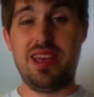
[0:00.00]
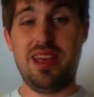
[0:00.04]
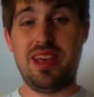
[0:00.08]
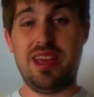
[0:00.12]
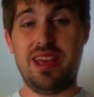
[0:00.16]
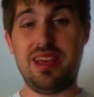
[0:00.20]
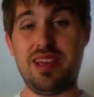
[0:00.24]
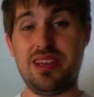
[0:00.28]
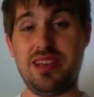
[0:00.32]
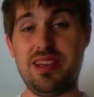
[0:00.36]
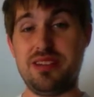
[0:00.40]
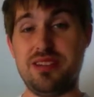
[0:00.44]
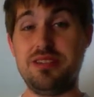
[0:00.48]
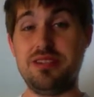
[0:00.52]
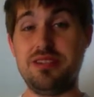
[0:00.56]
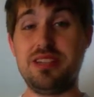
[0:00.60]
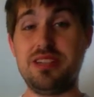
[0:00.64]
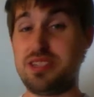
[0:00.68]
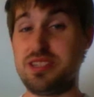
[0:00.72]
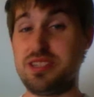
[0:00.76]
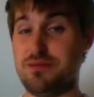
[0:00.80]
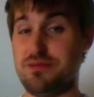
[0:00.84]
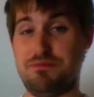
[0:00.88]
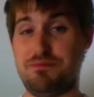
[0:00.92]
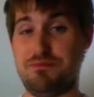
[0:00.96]
And you
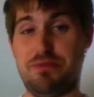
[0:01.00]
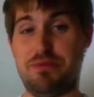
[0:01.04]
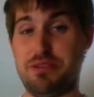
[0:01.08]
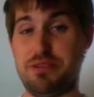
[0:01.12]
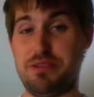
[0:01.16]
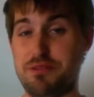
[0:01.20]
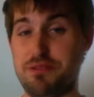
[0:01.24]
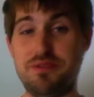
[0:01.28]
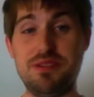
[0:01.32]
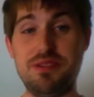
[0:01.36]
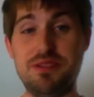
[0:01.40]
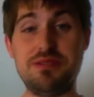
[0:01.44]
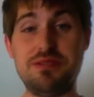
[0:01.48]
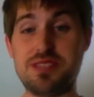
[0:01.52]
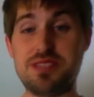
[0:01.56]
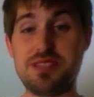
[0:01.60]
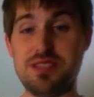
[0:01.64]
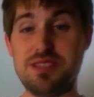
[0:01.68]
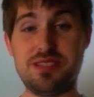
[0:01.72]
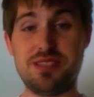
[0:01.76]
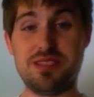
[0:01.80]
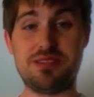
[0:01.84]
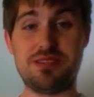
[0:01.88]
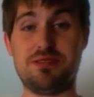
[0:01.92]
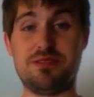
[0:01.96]
just refuse to
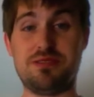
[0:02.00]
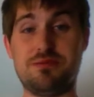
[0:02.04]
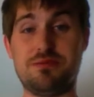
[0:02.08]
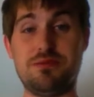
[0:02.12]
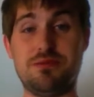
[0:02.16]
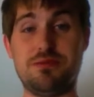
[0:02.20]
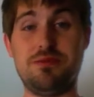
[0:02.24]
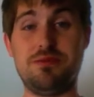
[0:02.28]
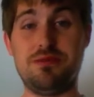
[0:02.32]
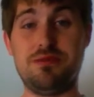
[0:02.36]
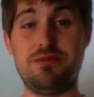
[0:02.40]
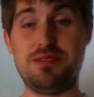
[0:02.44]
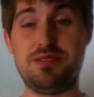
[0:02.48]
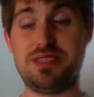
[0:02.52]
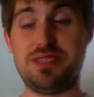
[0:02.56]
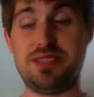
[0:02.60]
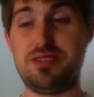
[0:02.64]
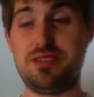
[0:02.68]
listen to the rules.